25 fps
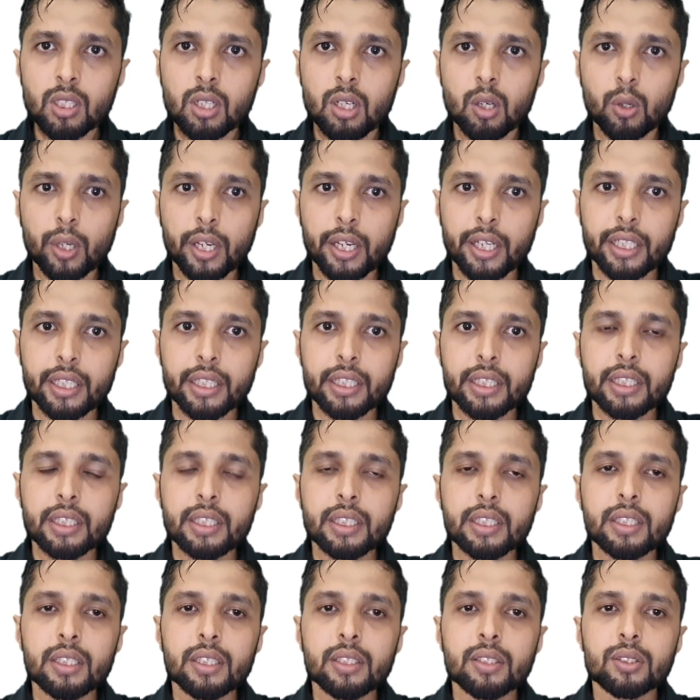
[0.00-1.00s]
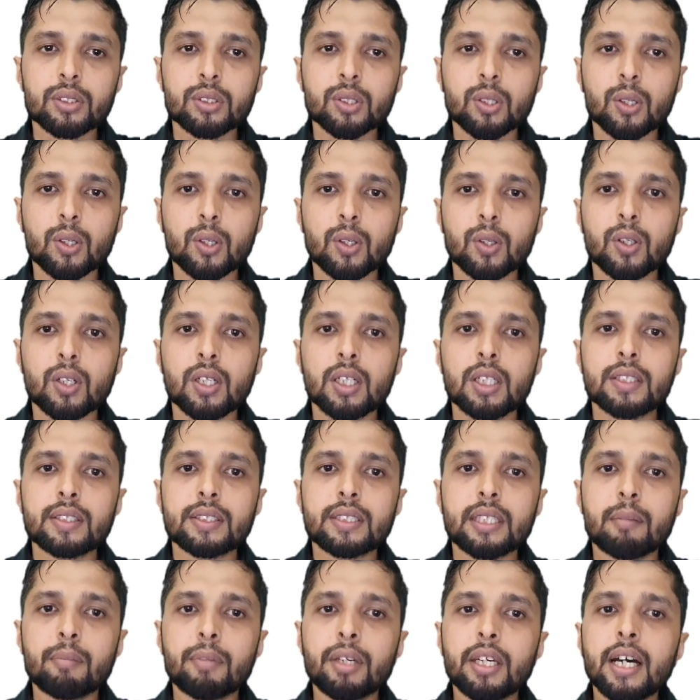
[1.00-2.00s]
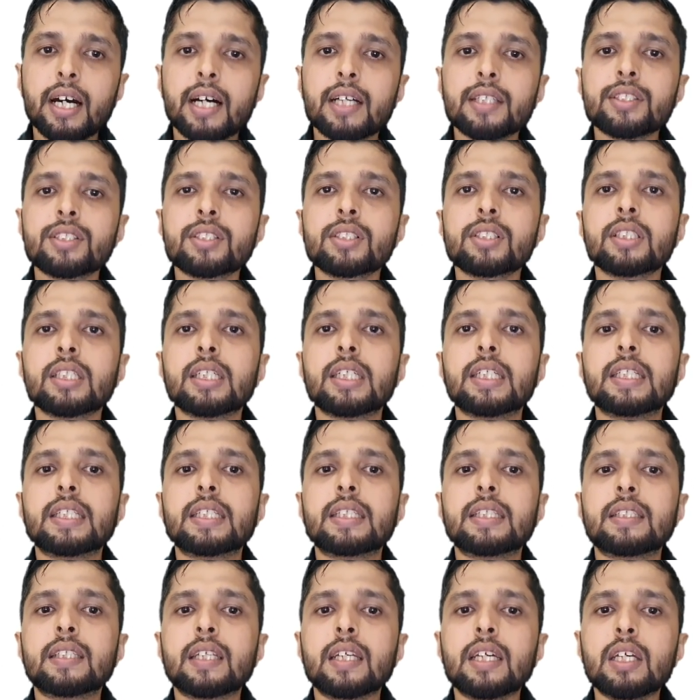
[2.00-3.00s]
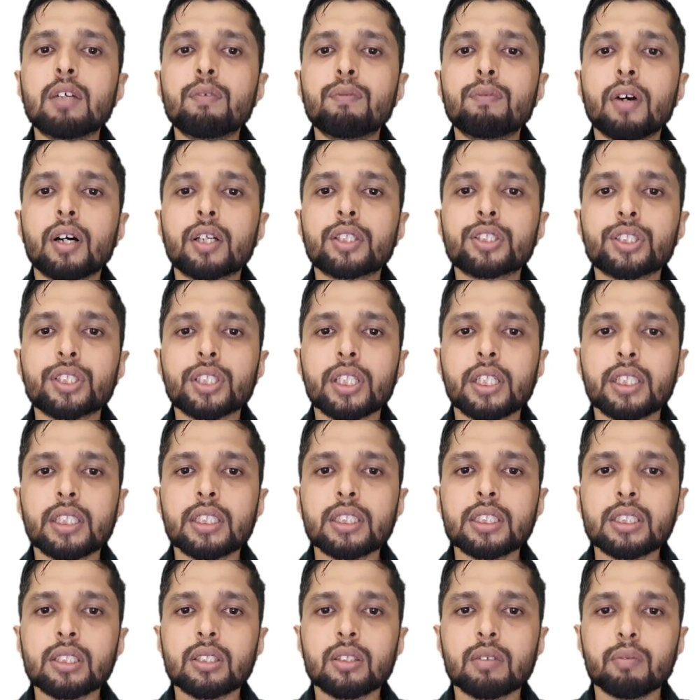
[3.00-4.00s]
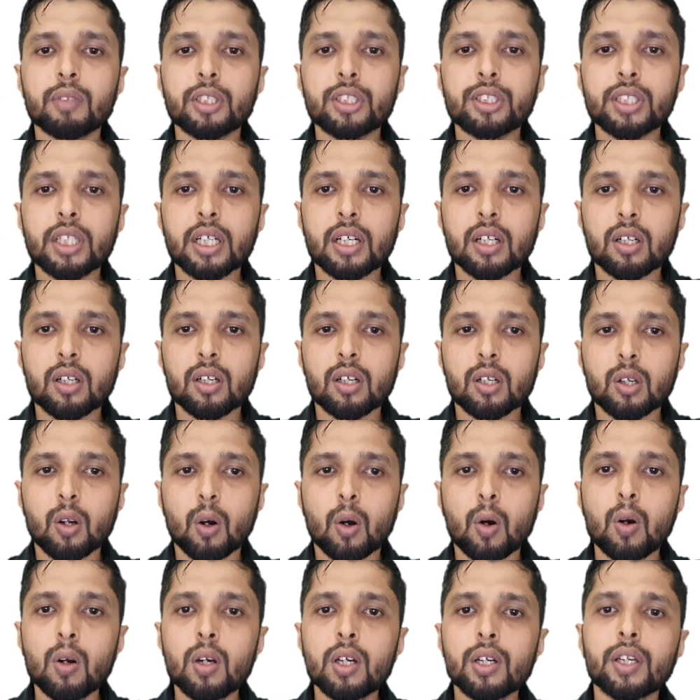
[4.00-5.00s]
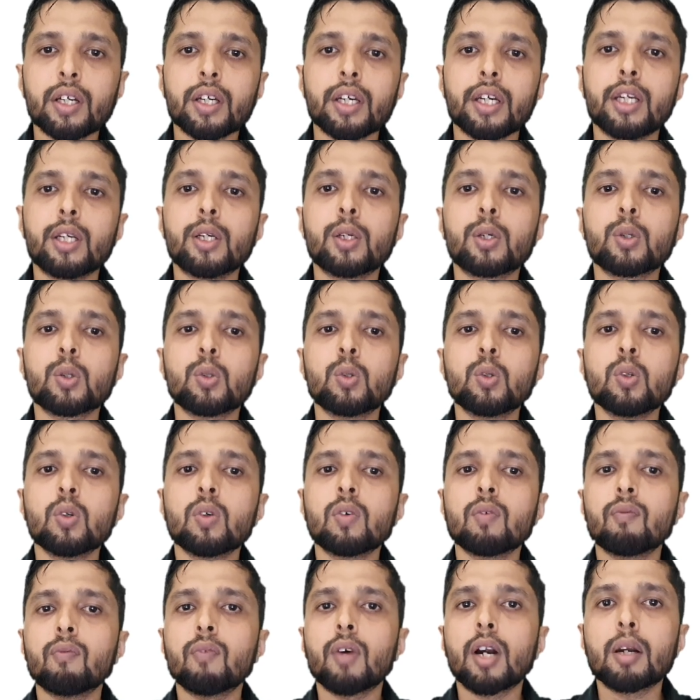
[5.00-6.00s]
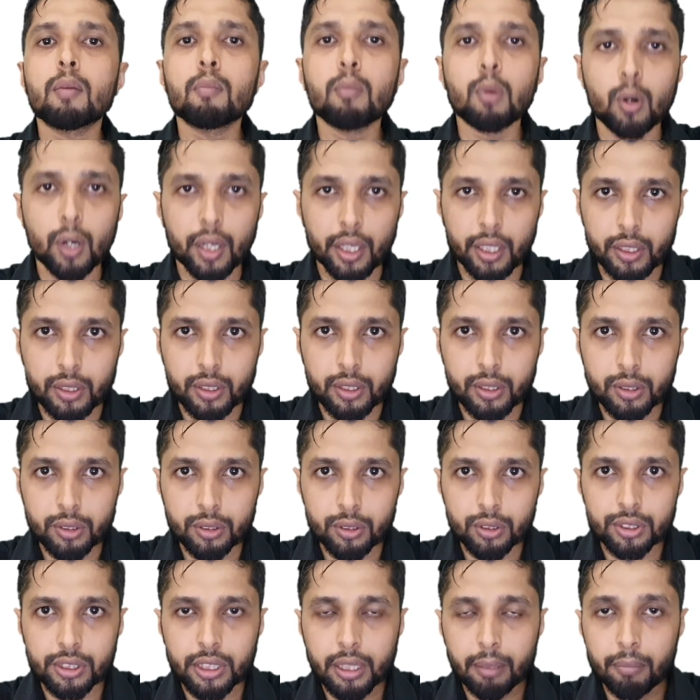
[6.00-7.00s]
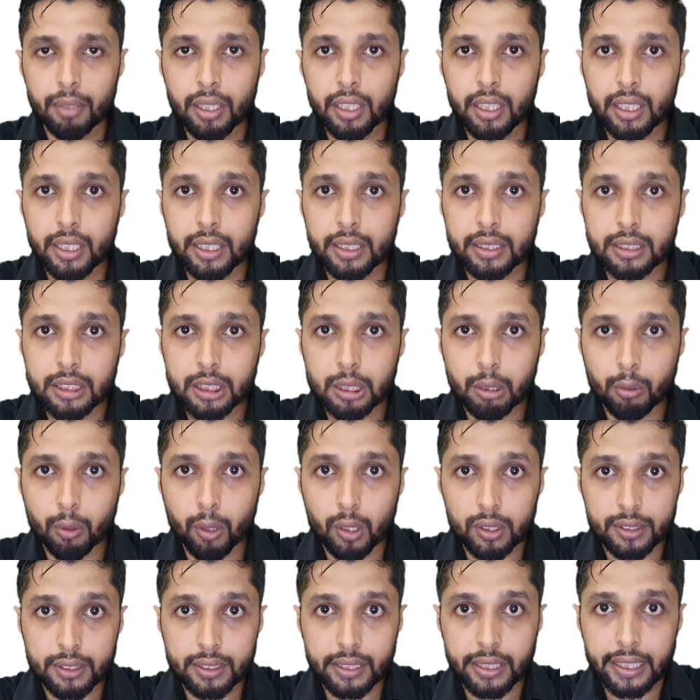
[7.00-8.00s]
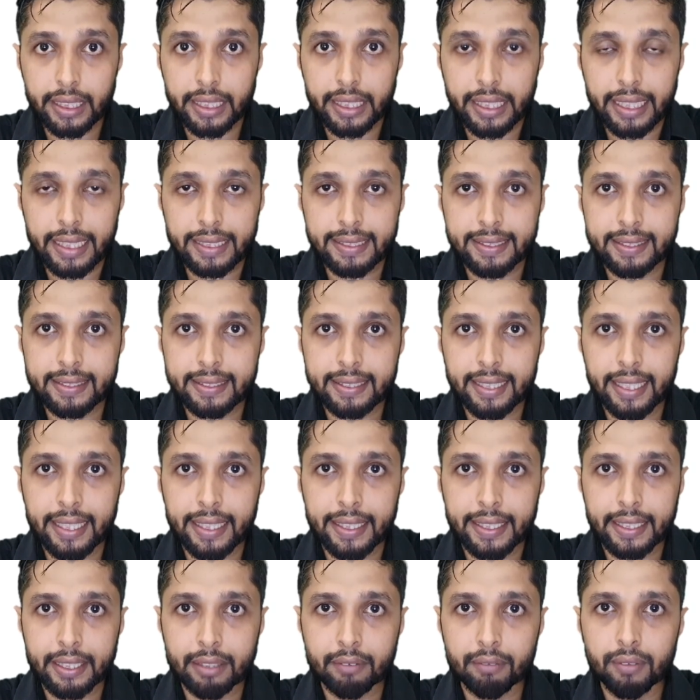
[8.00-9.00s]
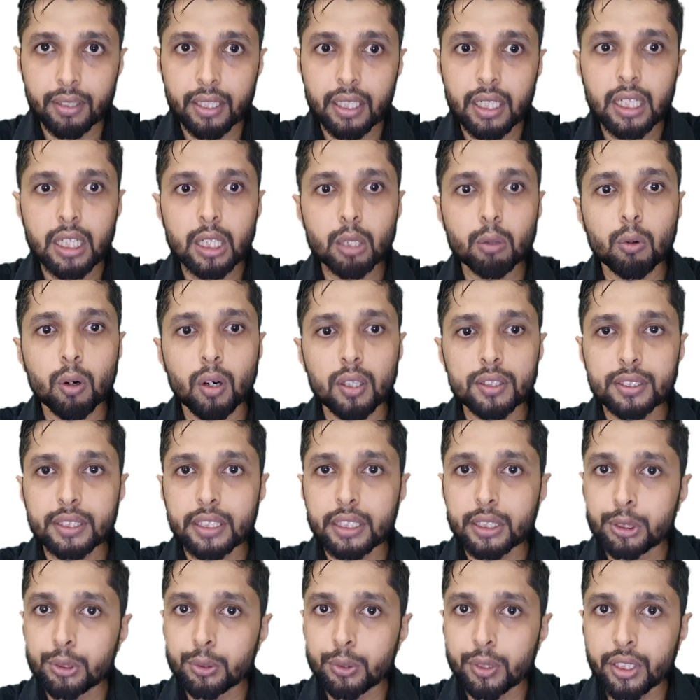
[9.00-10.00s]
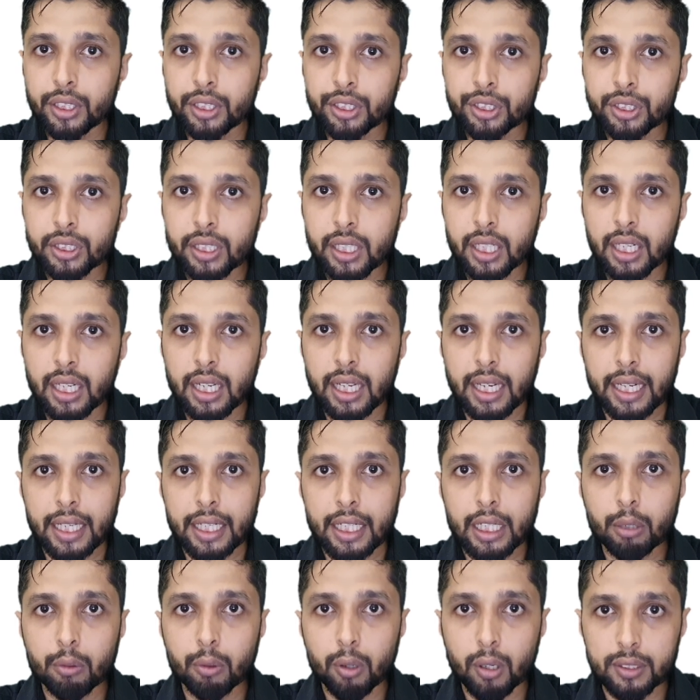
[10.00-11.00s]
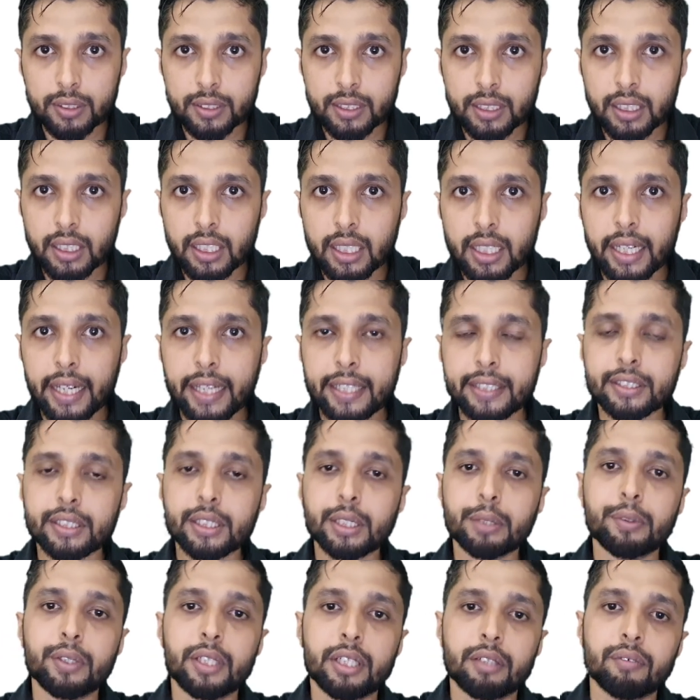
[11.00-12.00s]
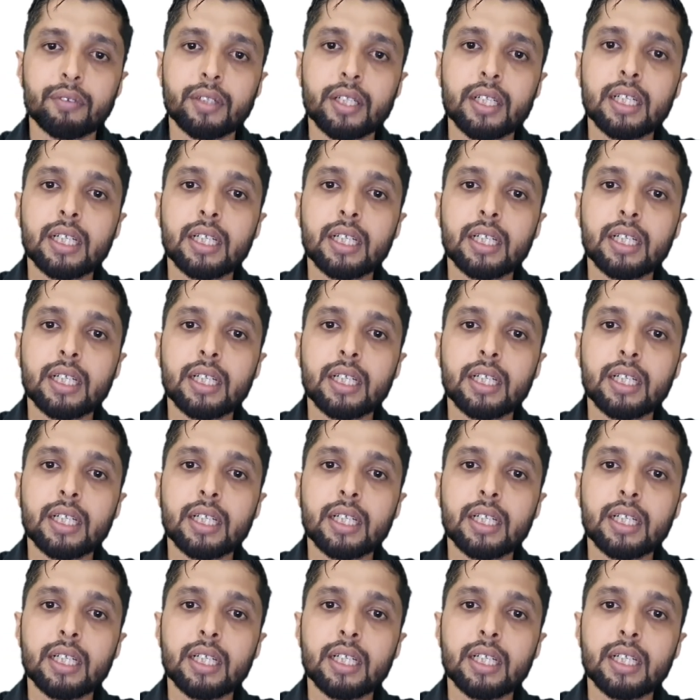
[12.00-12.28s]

Okay, so SEBI has three functions which are rolled into one body. So SEBI is quasi-legislative, quasi-judicial and quasi-executive.